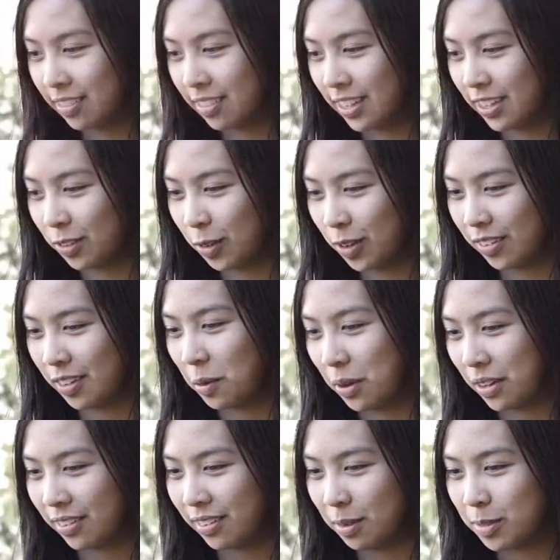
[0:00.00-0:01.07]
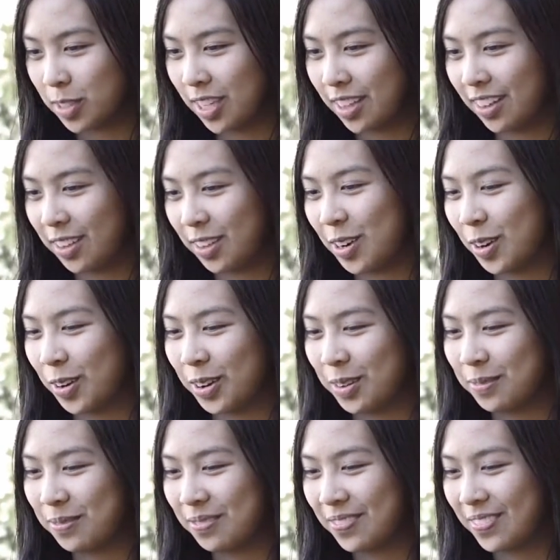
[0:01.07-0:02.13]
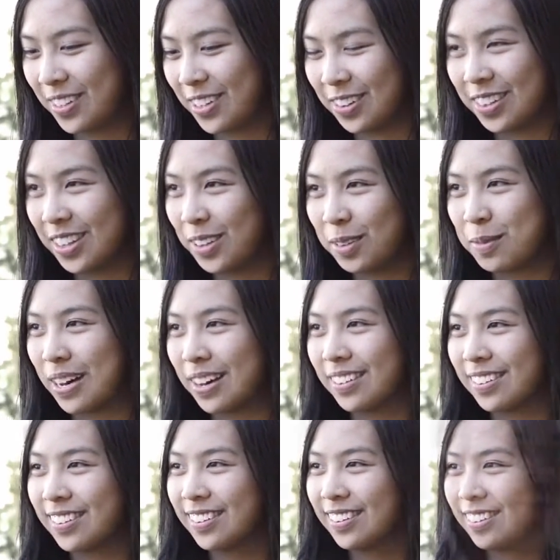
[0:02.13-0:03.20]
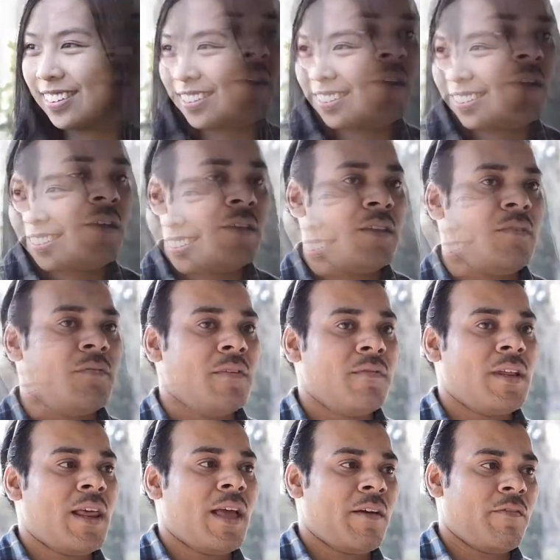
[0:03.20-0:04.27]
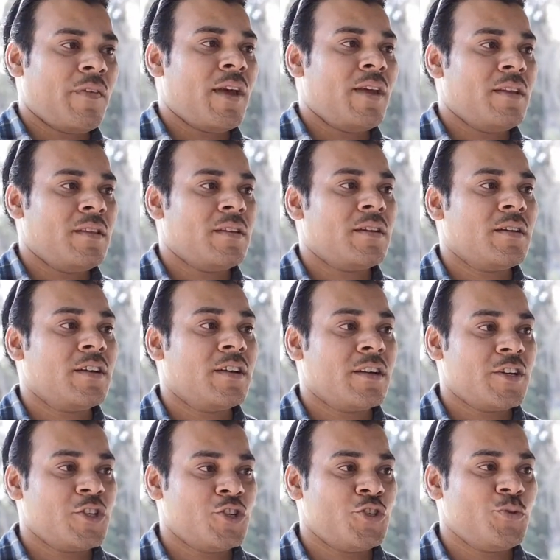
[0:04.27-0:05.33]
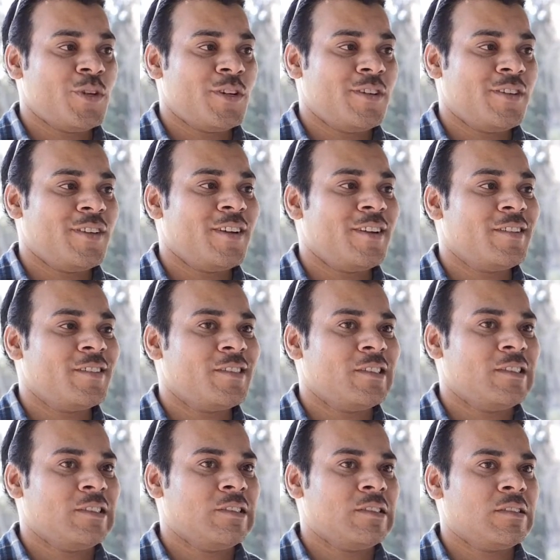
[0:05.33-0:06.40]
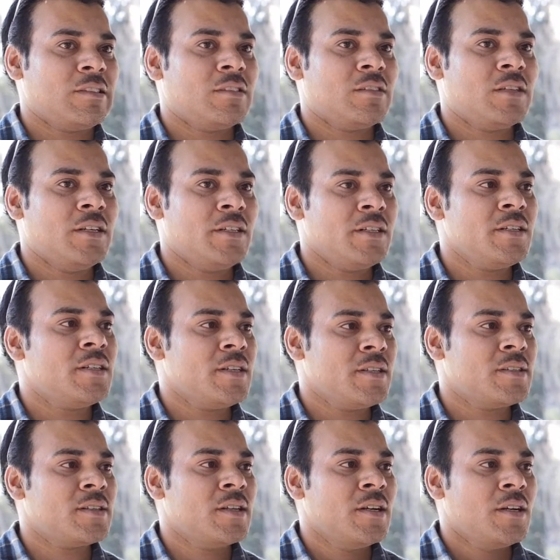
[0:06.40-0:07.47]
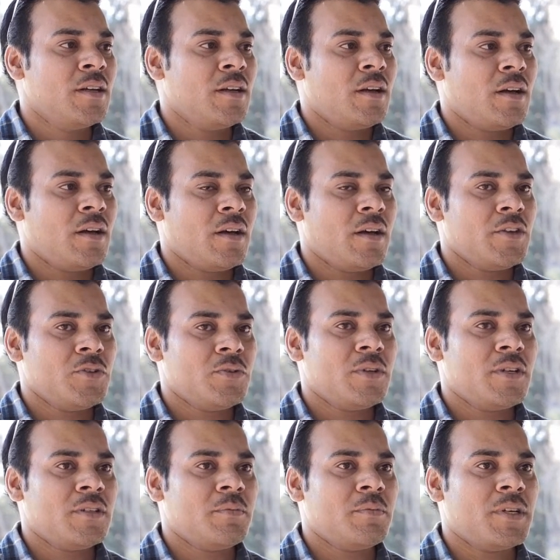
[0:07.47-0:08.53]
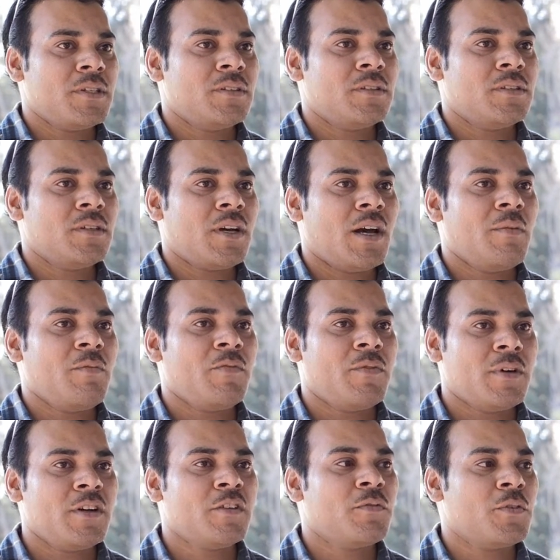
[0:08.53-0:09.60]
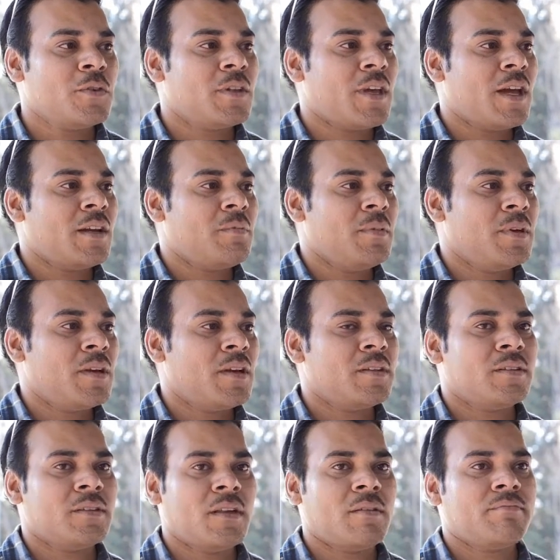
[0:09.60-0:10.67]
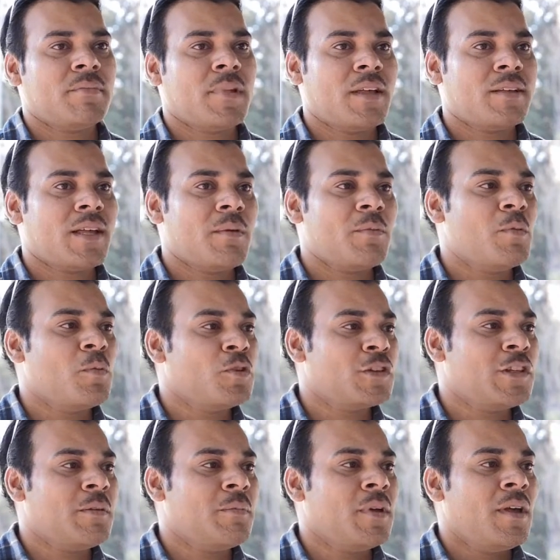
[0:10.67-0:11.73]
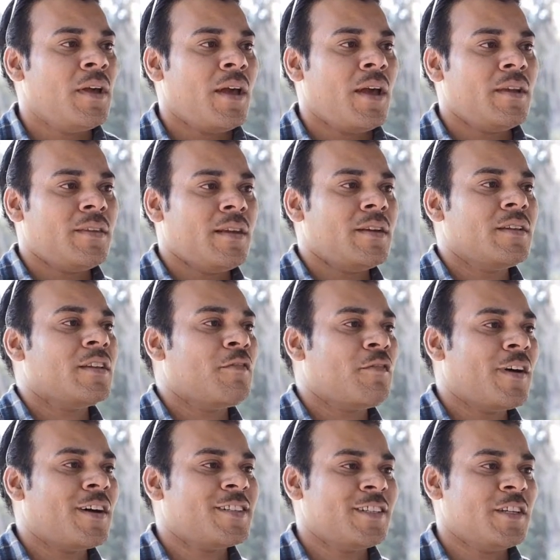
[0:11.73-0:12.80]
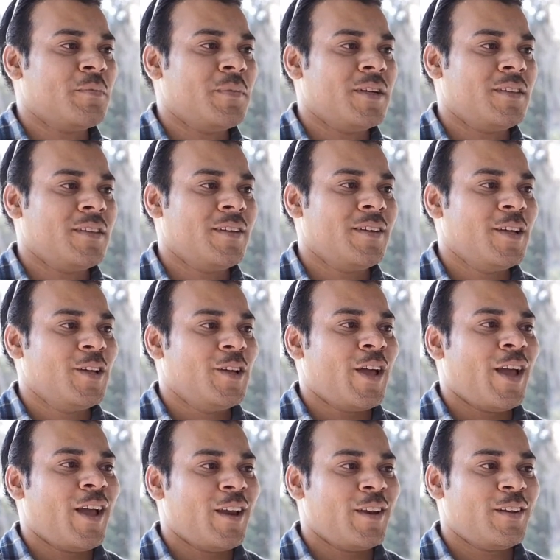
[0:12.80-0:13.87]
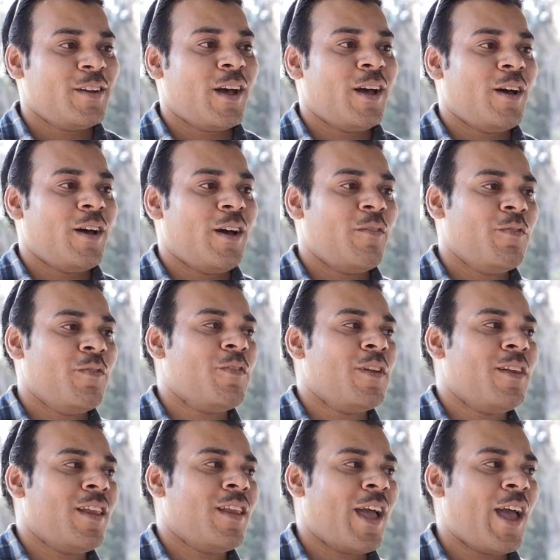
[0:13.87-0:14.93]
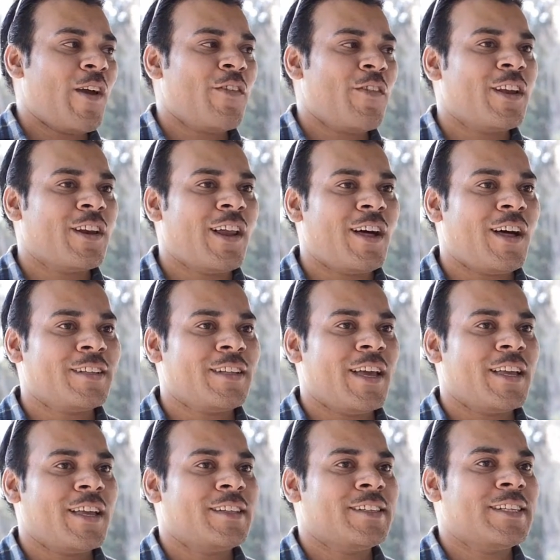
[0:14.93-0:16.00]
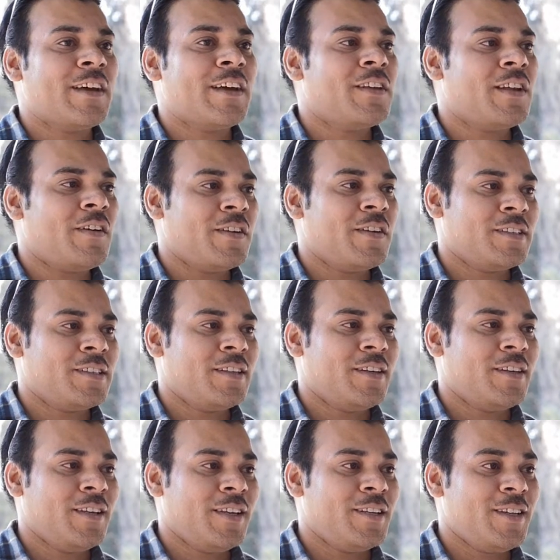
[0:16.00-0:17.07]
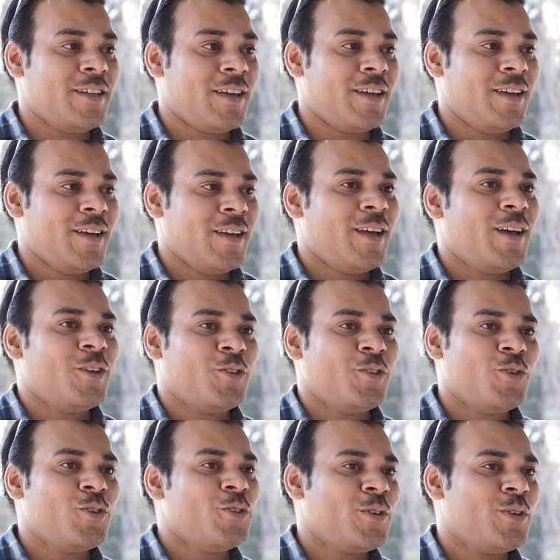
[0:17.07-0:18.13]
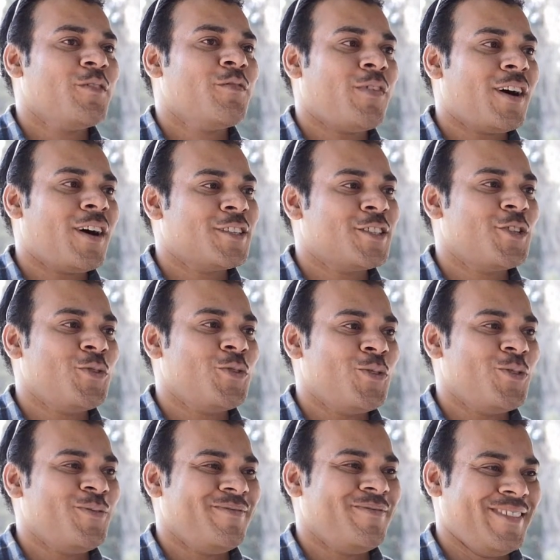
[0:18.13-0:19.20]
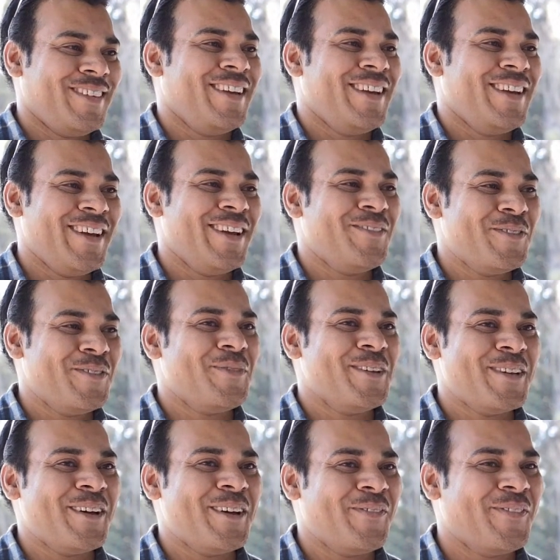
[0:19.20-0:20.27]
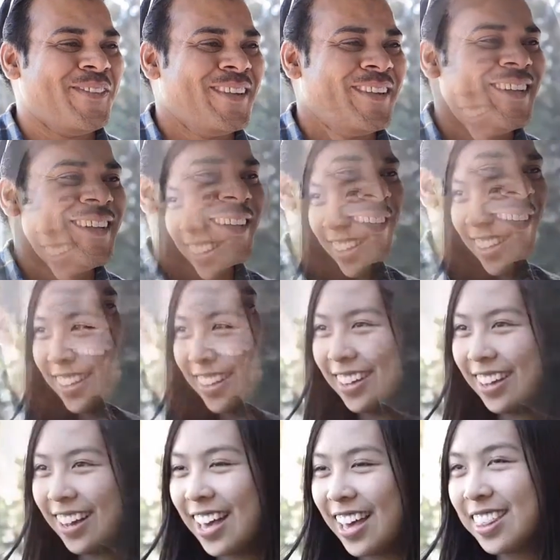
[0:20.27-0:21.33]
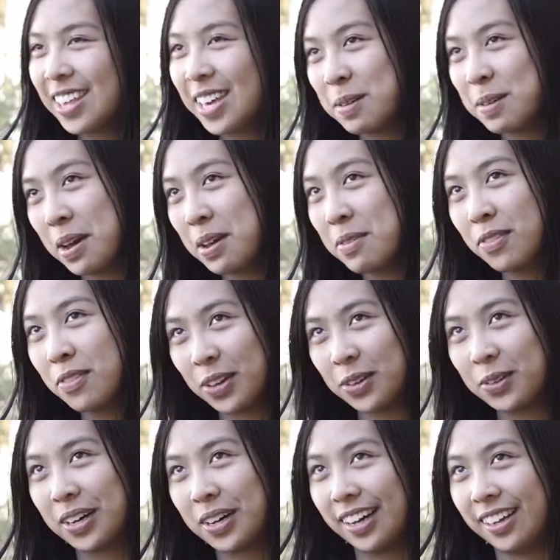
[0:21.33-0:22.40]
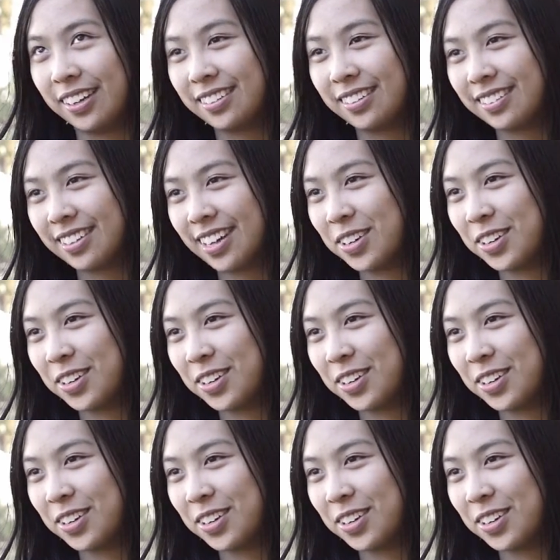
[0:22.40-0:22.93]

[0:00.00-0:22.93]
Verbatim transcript: There's always that one subject that you don't think you'll pass. Then we will have another crush unit that is just 13 days unit, but I'm worried for that because as I'm a Muslim and that is a fasting month, and we will having class like 7 hours in a day, so during fast, you know, it would be tough. I think I might fail one.